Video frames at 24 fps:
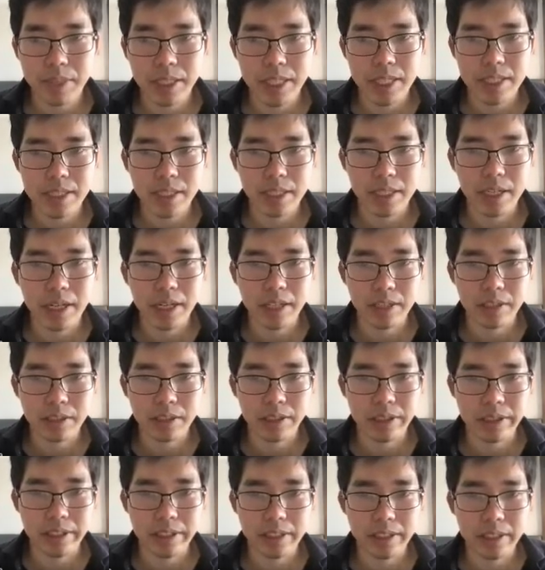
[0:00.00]
is a
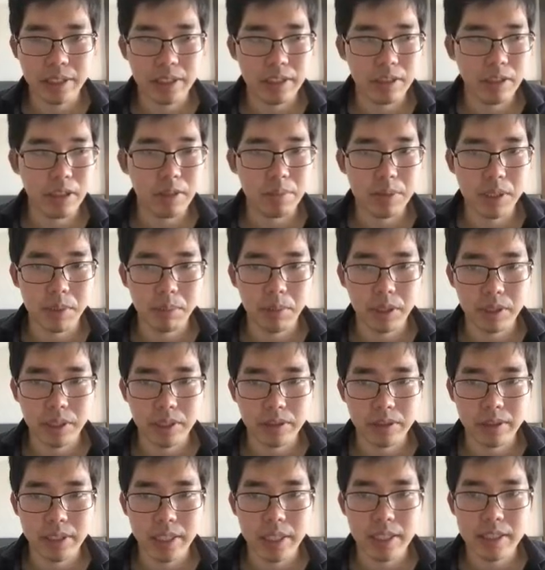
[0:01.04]
cardinality of the
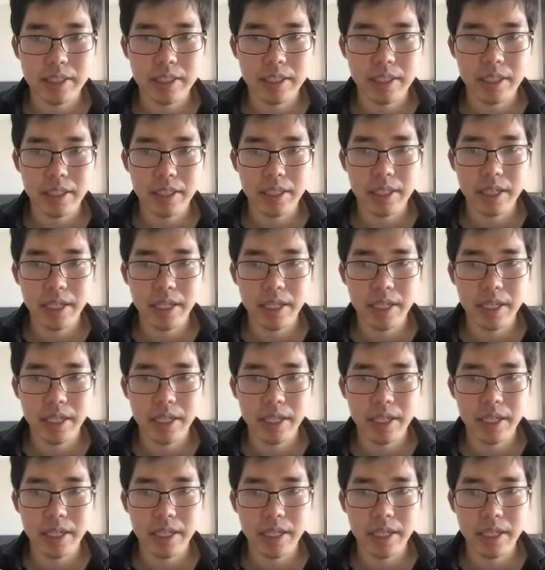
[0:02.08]
model class,